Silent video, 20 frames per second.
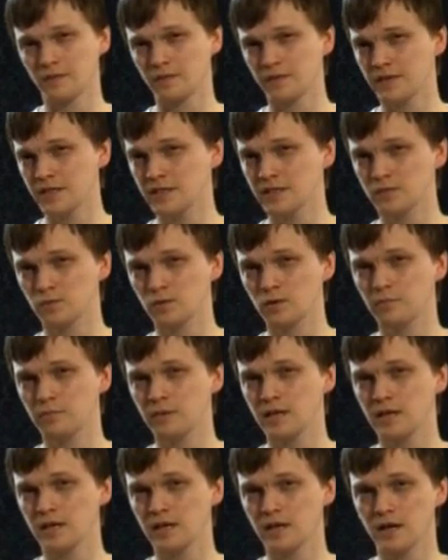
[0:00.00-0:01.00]
These will
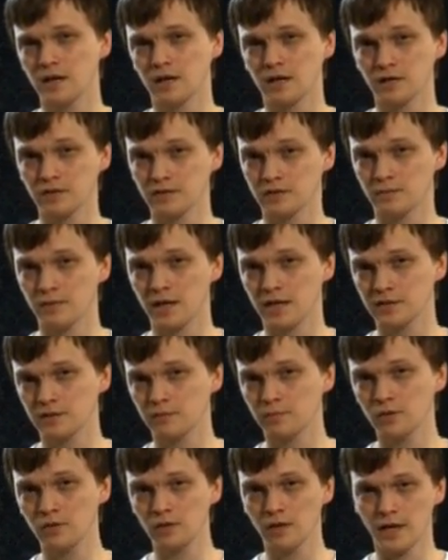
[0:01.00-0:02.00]
be
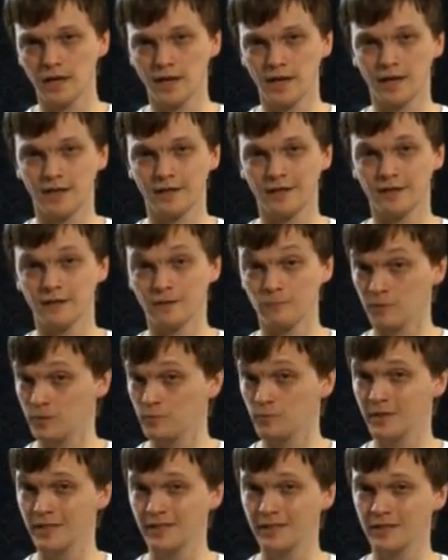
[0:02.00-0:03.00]
customizable, and we
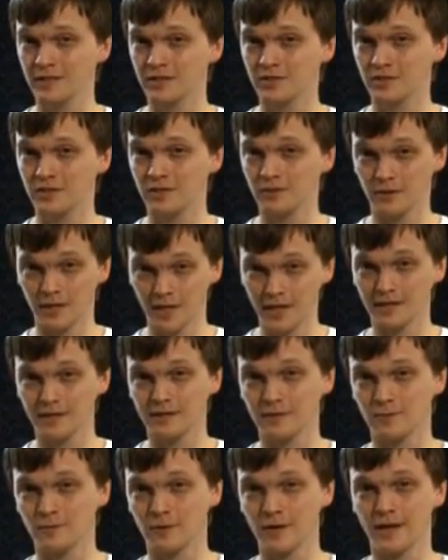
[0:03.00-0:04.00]
really
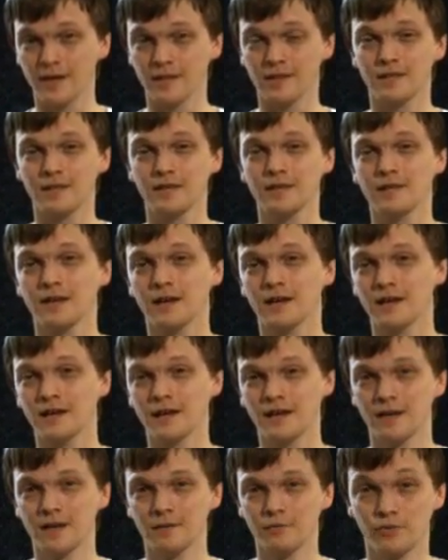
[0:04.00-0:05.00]
like the way the
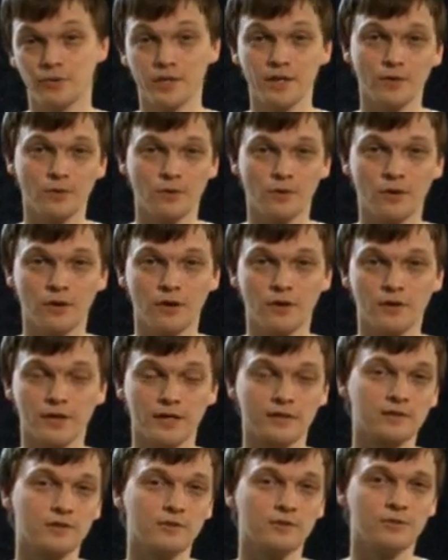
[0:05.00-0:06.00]
pre-order
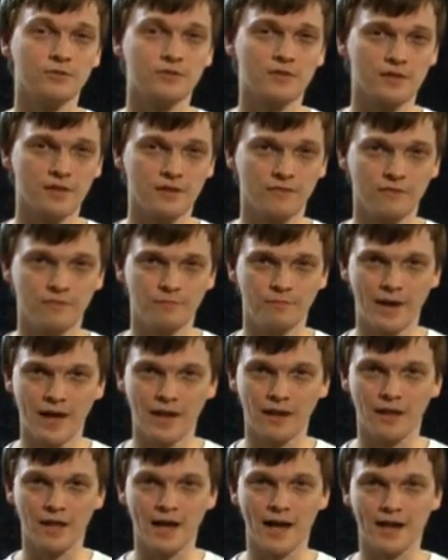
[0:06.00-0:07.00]
exclusive
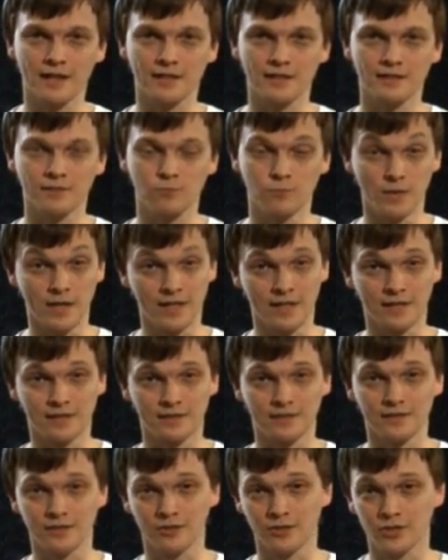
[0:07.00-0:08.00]
Battle Axe
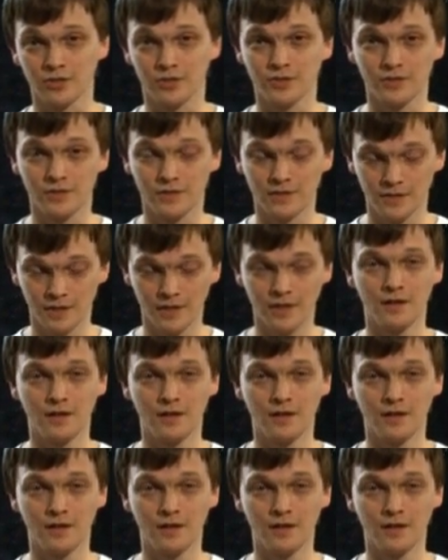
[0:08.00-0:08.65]
wings looked.